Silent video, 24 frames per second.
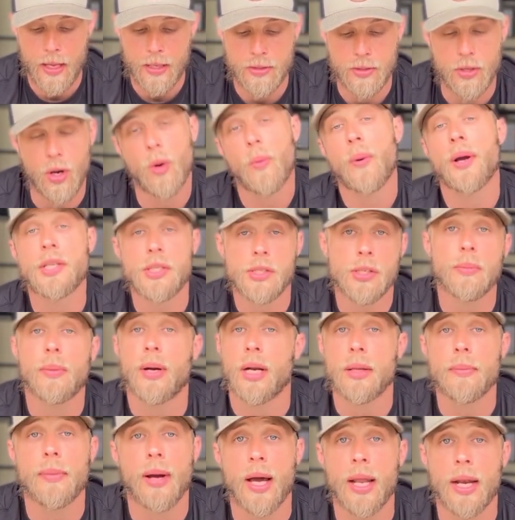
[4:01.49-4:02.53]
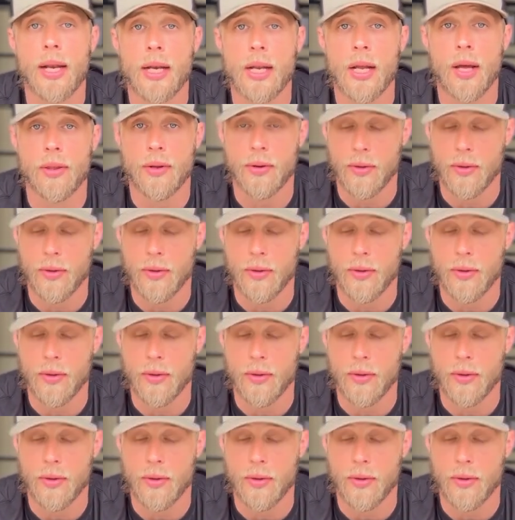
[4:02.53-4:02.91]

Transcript: Don't waste your money buying any other